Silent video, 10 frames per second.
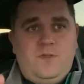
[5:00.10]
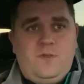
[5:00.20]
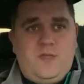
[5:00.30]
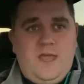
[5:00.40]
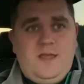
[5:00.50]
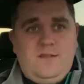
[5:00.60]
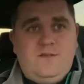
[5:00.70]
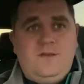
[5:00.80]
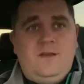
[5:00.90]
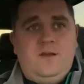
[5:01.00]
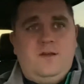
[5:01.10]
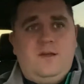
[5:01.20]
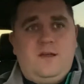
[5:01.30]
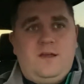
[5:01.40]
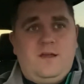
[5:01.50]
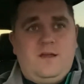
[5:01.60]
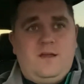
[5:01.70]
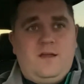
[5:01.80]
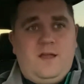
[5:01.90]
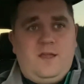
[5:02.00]
kids
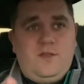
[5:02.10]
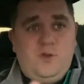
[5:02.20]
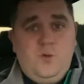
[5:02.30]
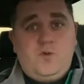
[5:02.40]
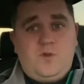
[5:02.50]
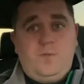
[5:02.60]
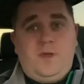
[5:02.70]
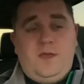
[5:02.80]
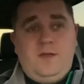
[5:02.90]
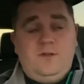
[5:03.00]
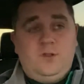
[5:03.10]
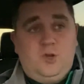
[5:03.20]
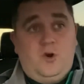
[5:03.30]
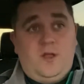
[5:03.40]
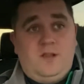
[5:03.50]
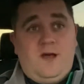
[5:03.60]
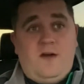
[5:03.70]
used to be learning a lot